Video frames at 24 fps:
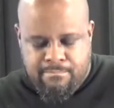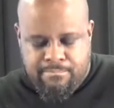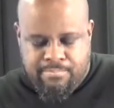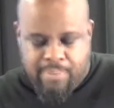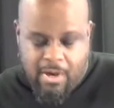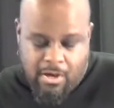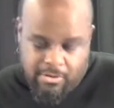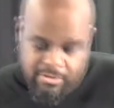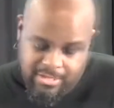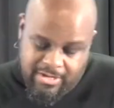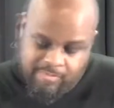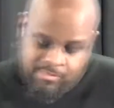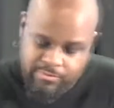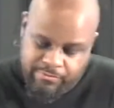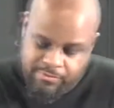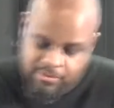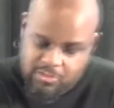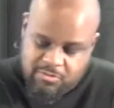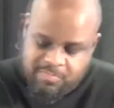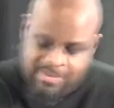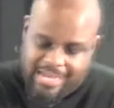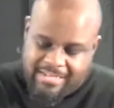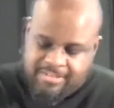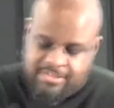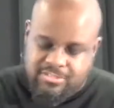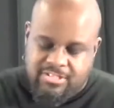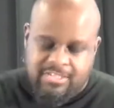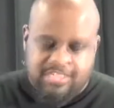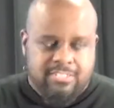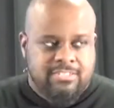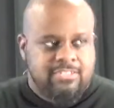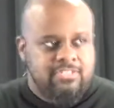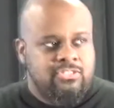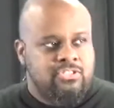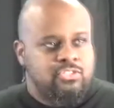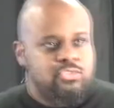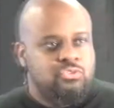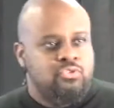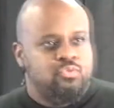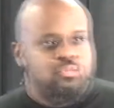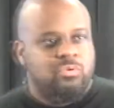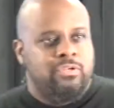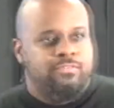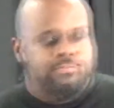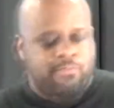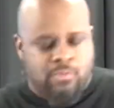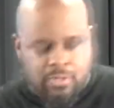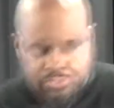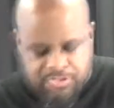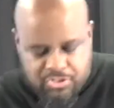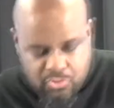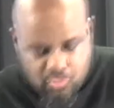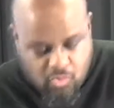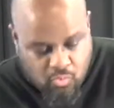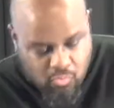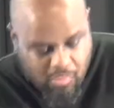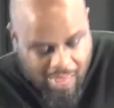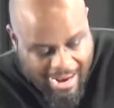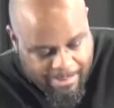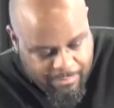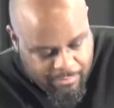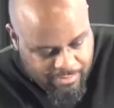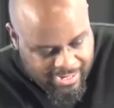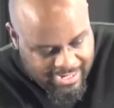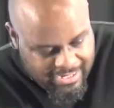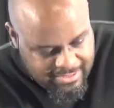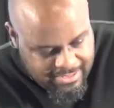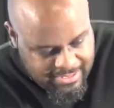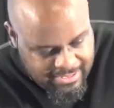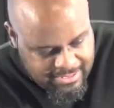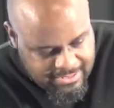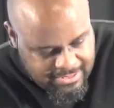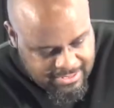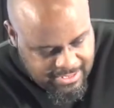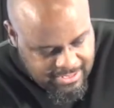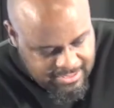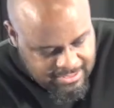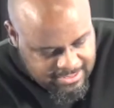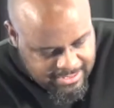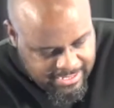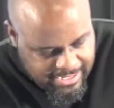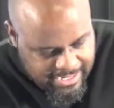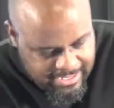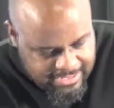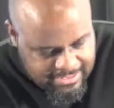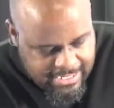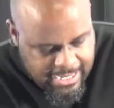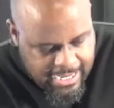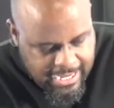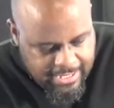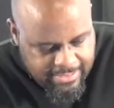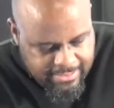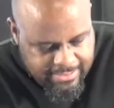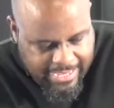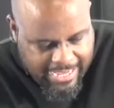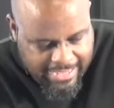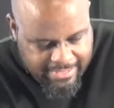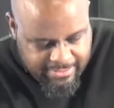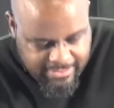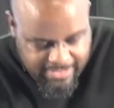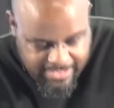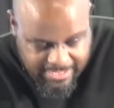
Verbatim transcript: Paul then refers back to Genesis 2 24 to corroborate this. He says that